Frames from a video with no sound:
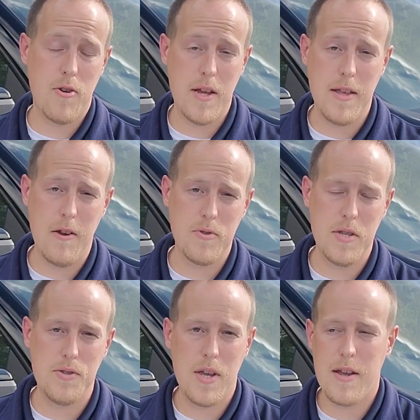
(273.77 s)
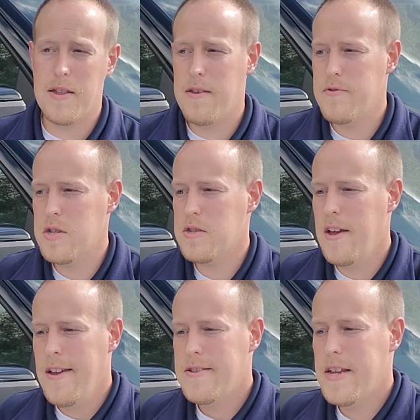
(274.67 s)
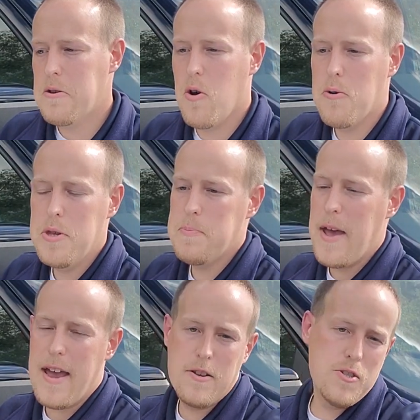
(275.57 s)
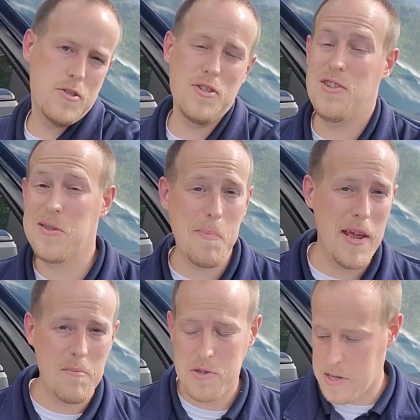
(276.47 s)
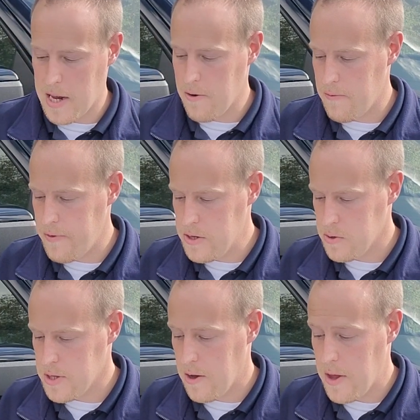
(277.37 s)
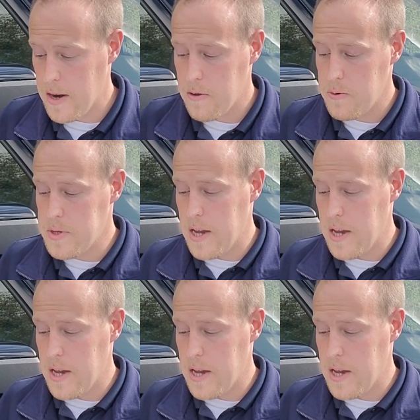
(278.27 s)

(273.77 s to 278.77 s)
on the LTZ. Again, they've just taken all these packages and just made them standard features now. That includes the